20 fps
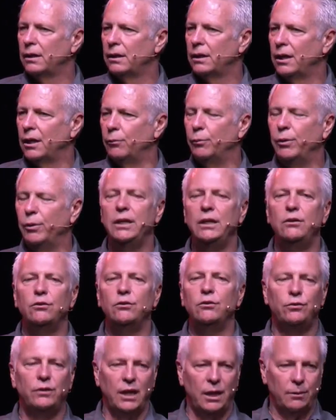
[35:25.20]
And we need to
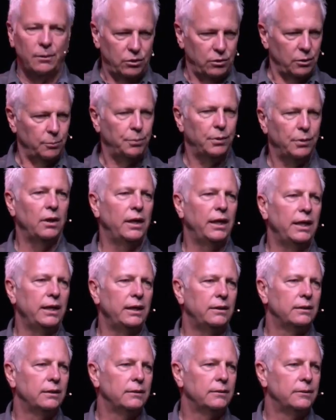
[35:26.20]
step to the
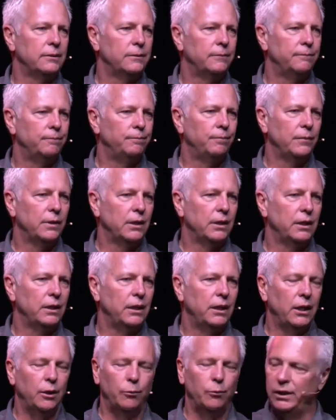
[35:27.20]
plate
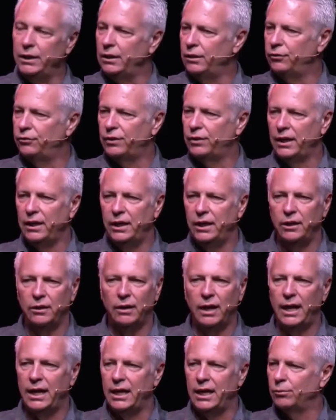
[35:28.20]
and we need to say, Here
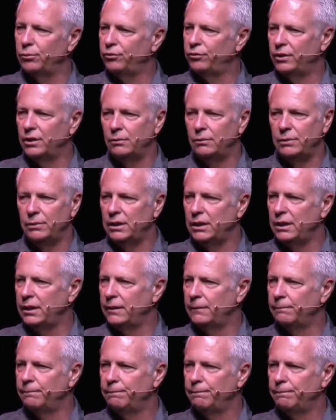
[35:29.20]
I am, send me.
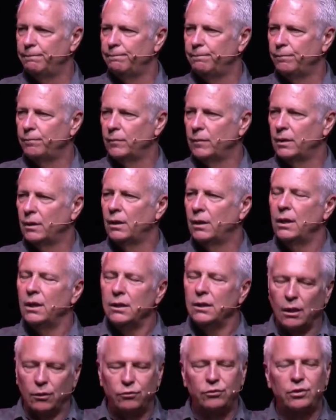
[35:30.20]

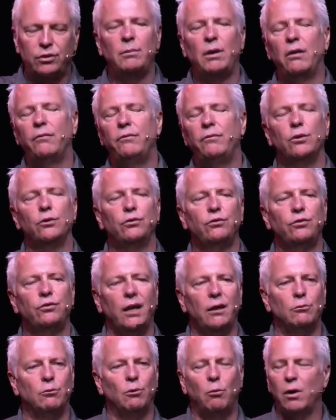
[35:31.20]
Now, some of you are
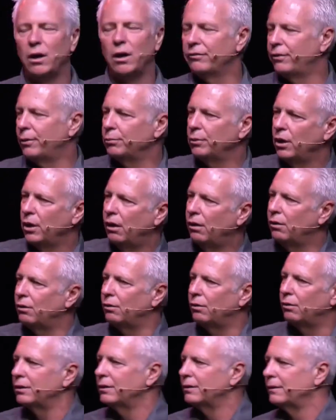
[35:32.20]
saying, Well, what if I'm
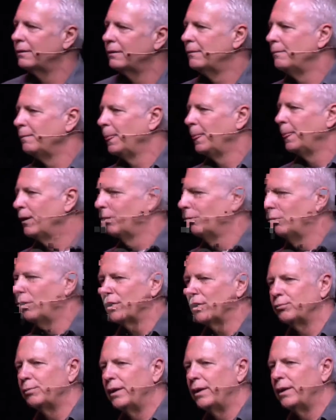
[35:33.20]
called?
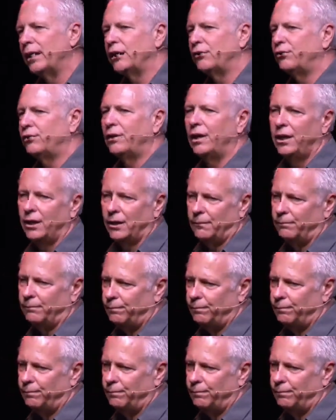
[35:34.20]
What's my next step?